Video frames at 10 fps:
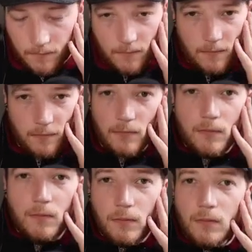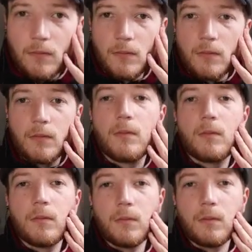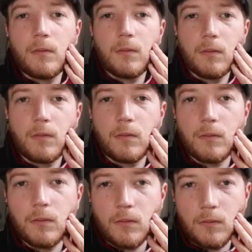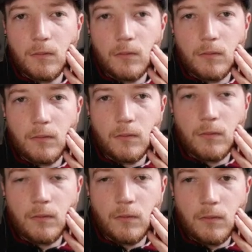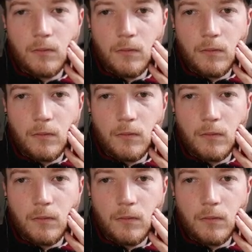The person shown says nothing.